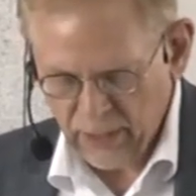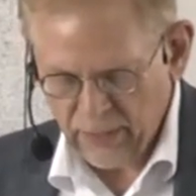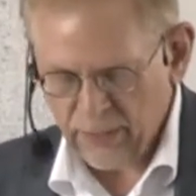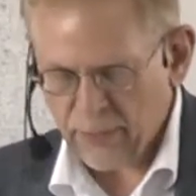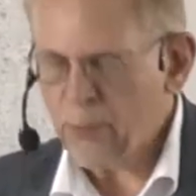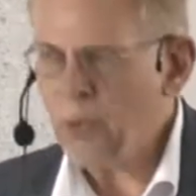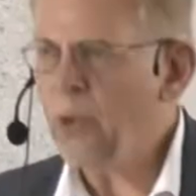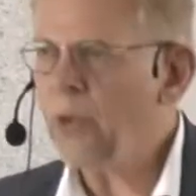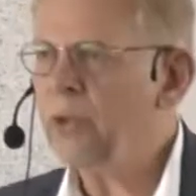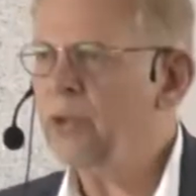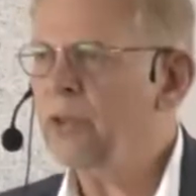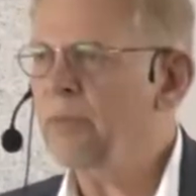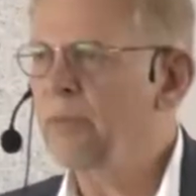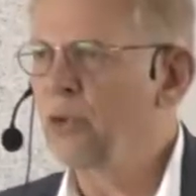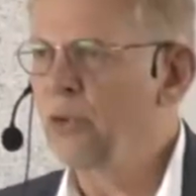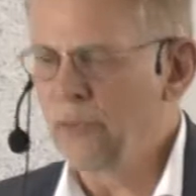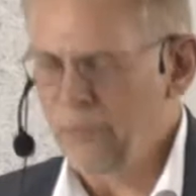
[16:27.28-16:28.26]
the
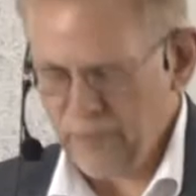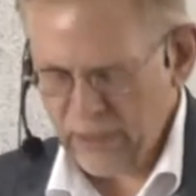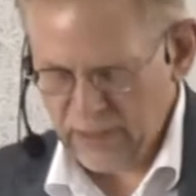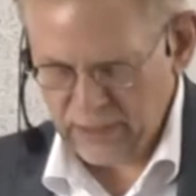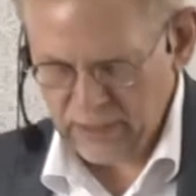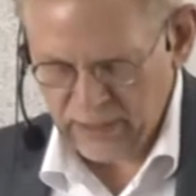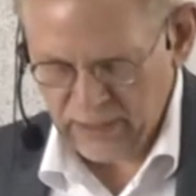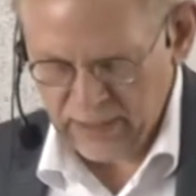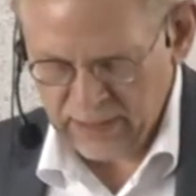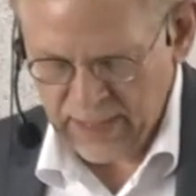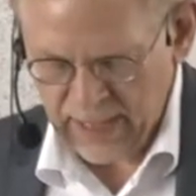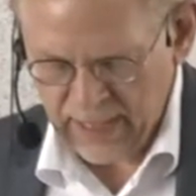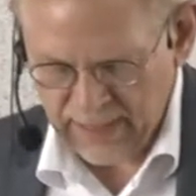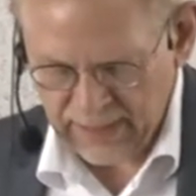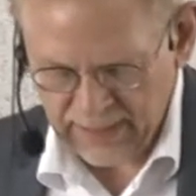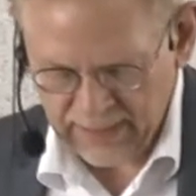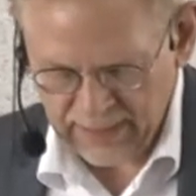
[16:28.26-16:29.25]
workers' movement in
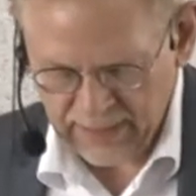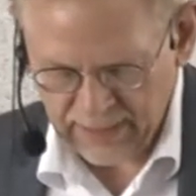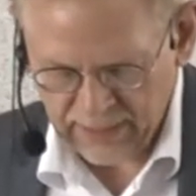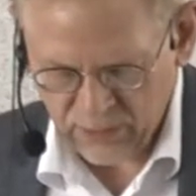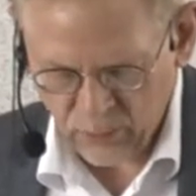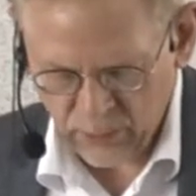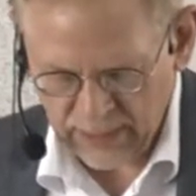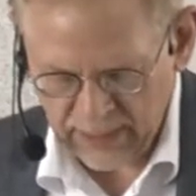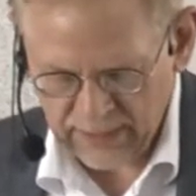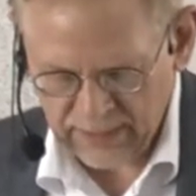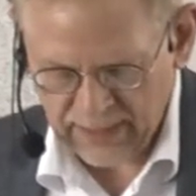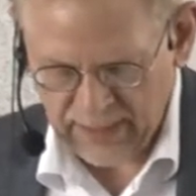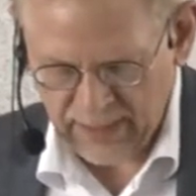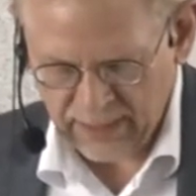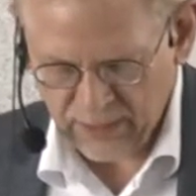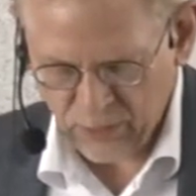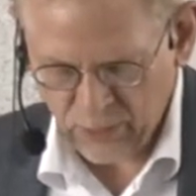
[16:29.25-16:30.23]
highly industrialized
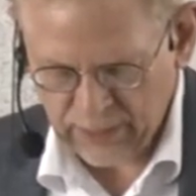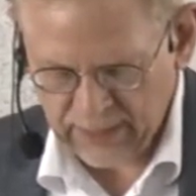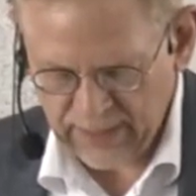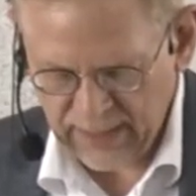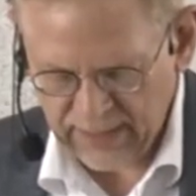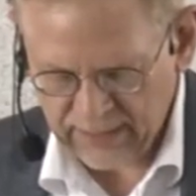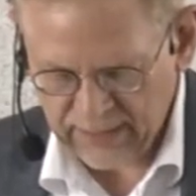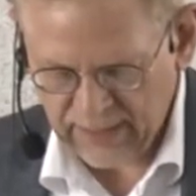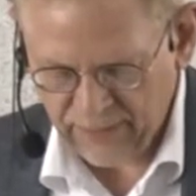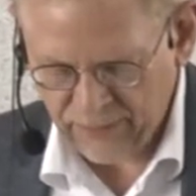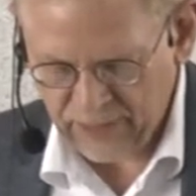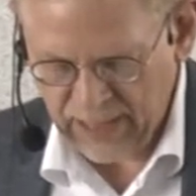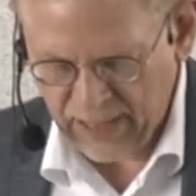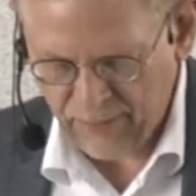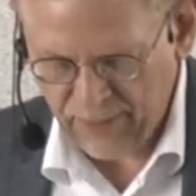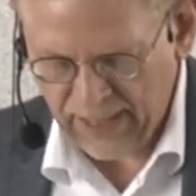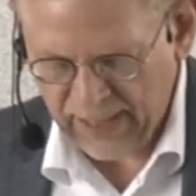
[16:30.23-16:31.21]
countries has given
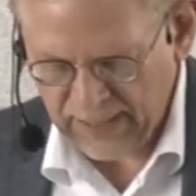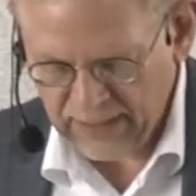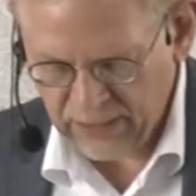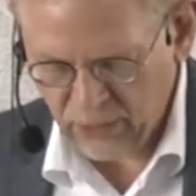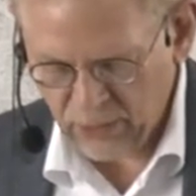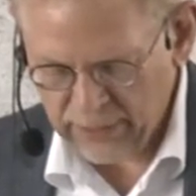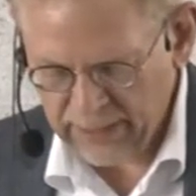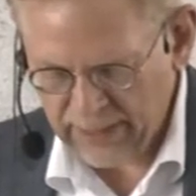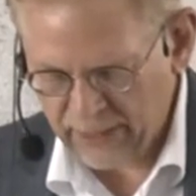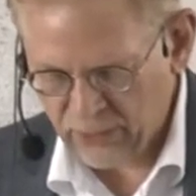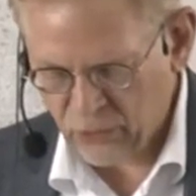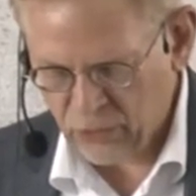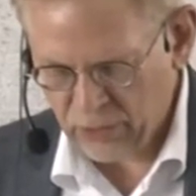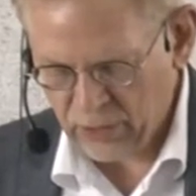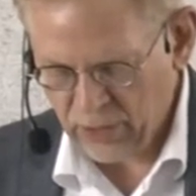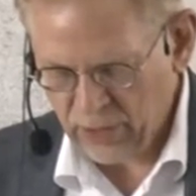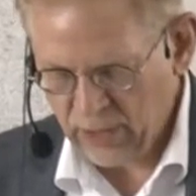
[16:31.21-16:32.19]
up any
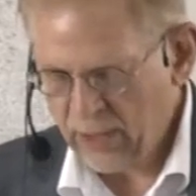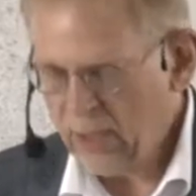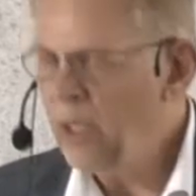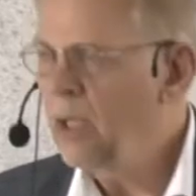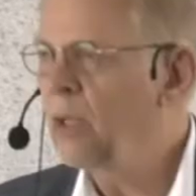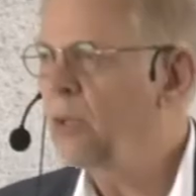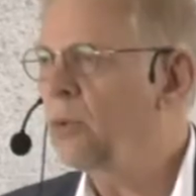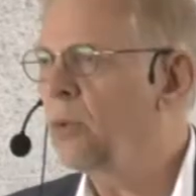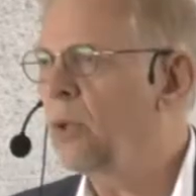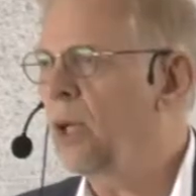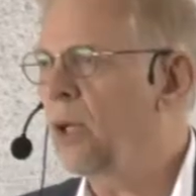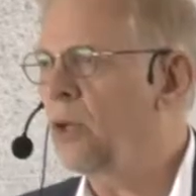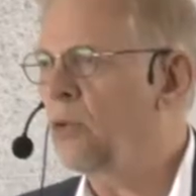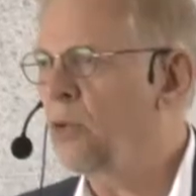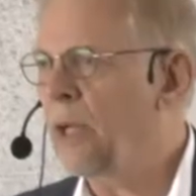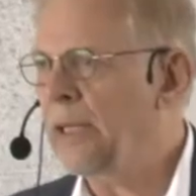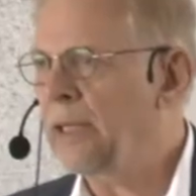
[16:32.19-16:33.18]
connection to a
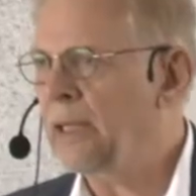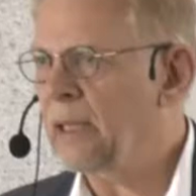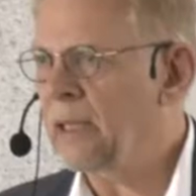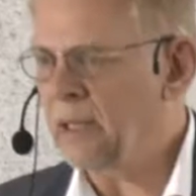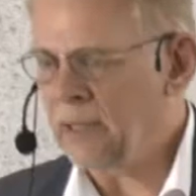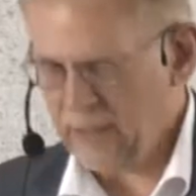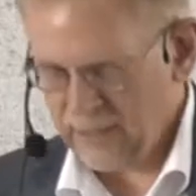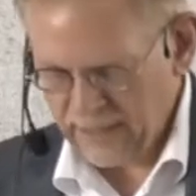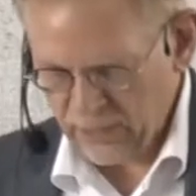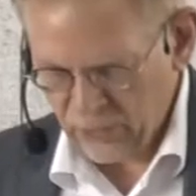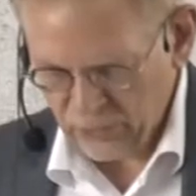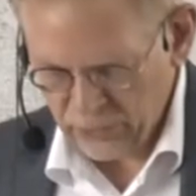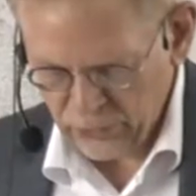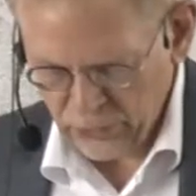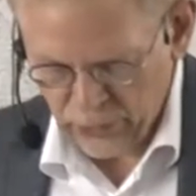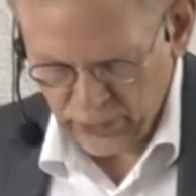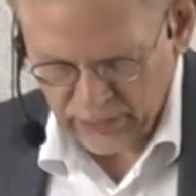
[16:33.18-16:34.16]
radical
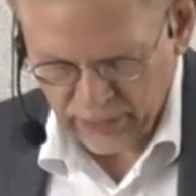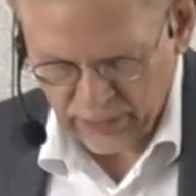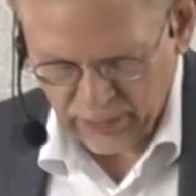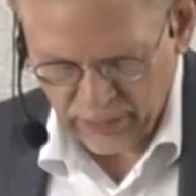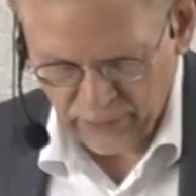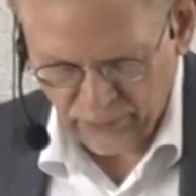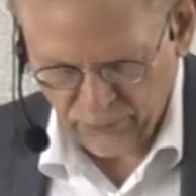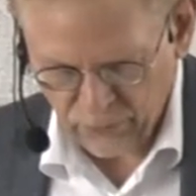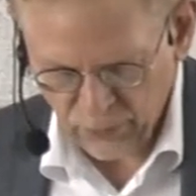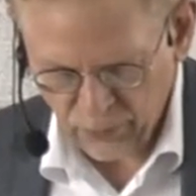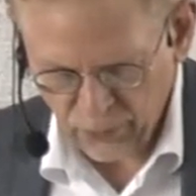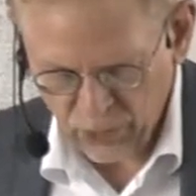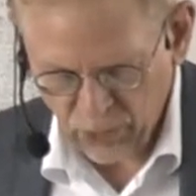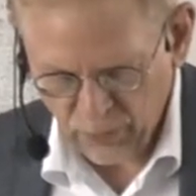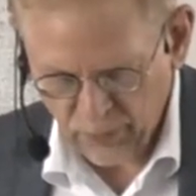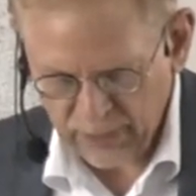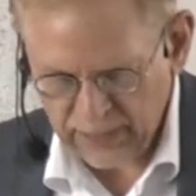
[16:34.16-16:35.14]
alternative to
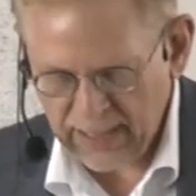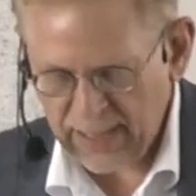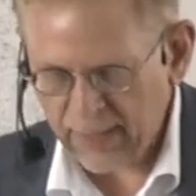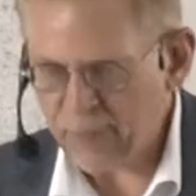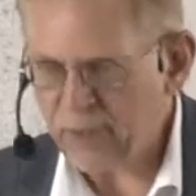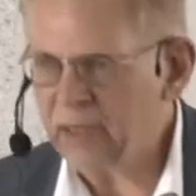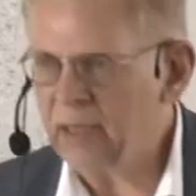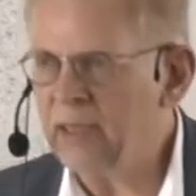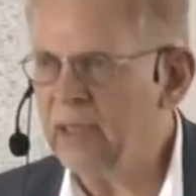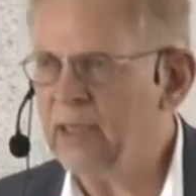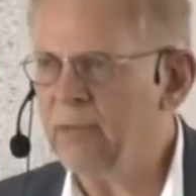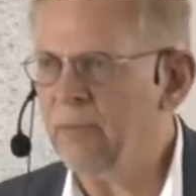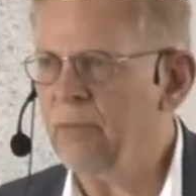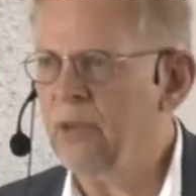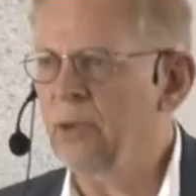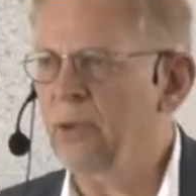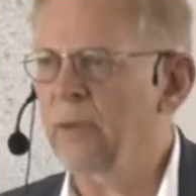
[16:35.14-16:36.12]
global
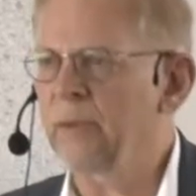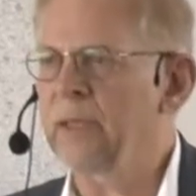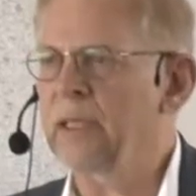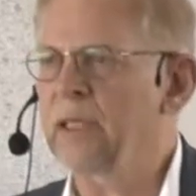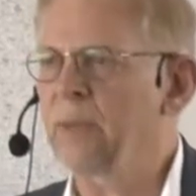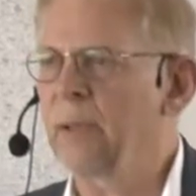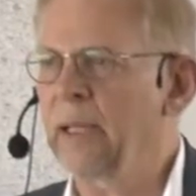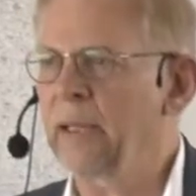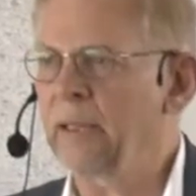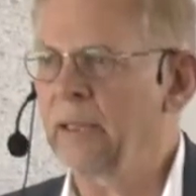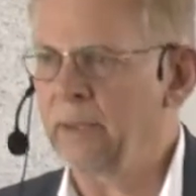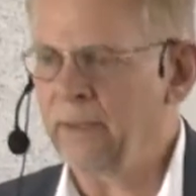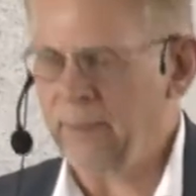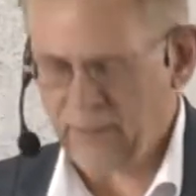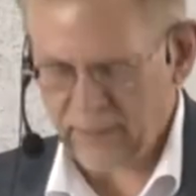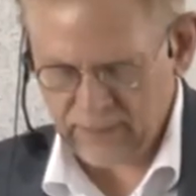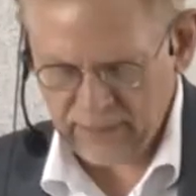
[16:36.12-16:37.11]
capitalism during the
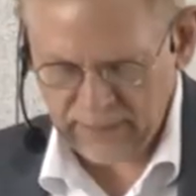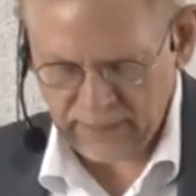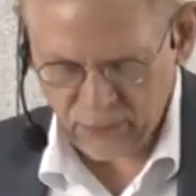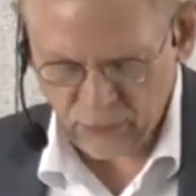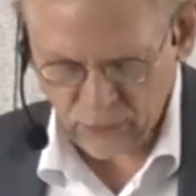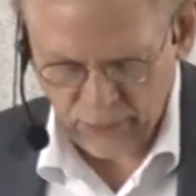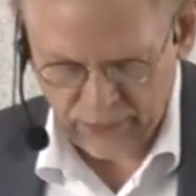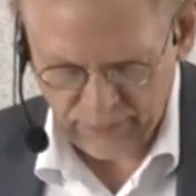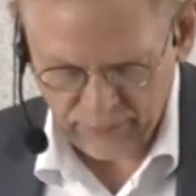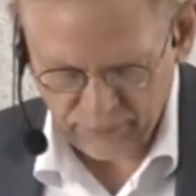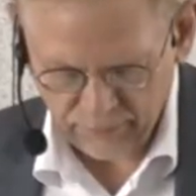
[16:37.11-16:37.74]
20th century.